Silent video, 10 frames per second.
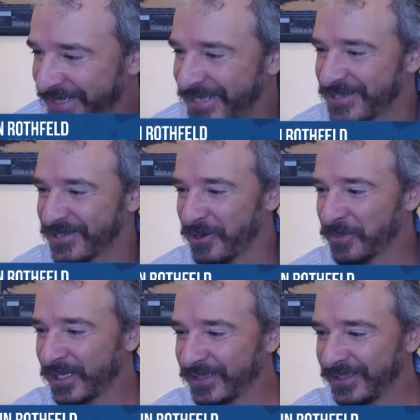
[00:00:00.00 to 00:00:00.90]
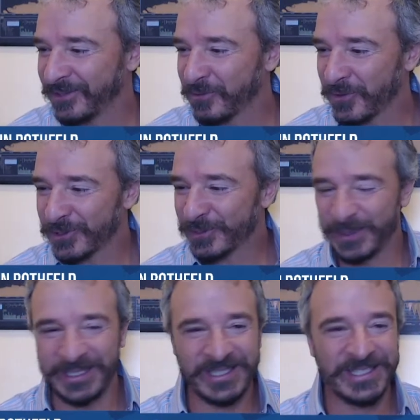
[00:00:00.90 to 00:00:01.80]
So upset that they did a reverse
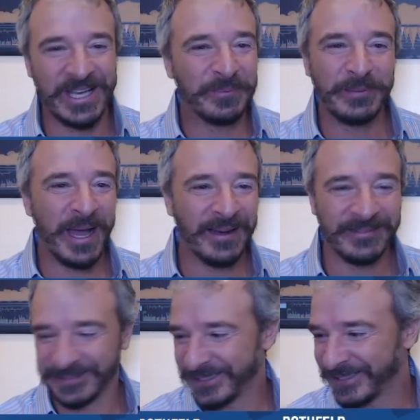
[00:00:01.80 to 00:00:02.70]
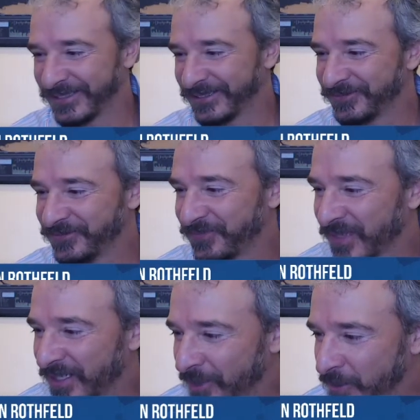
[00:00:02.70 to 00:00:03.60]
split. It just helped them out. Home
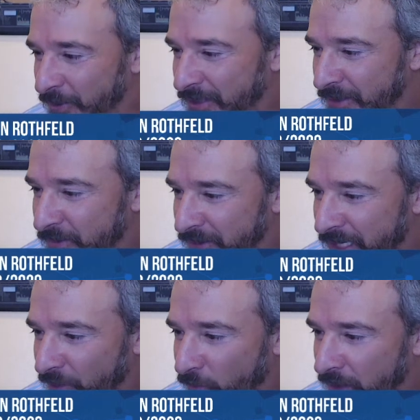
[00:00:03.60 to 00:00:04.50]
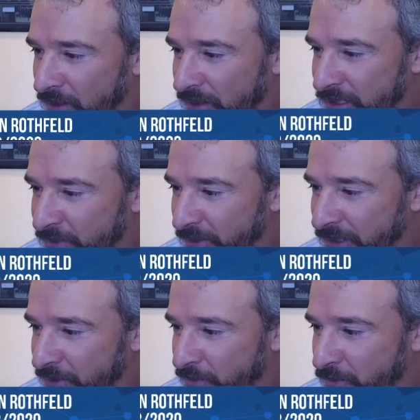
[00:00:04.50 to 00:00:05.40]
Depot seems to be letting one customer
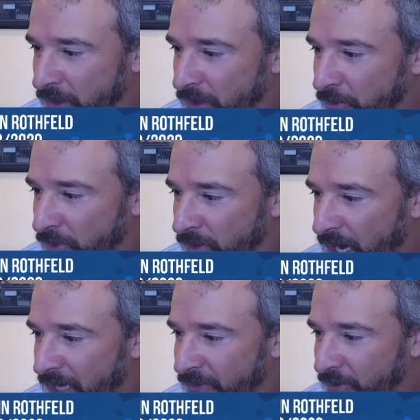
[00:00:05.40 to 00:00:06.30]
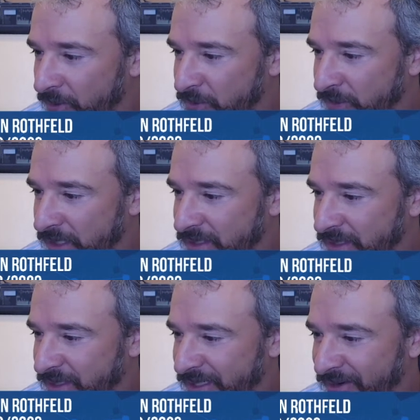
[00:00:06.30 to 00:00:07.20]
in per guy in the orange vest
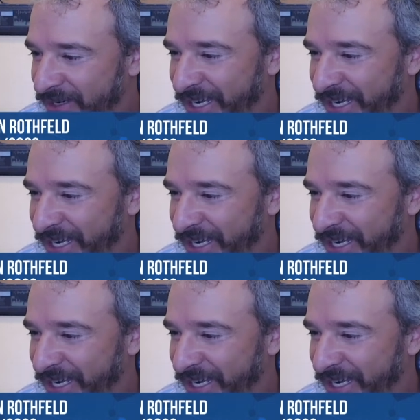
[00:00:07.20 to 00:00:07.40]
that you can never...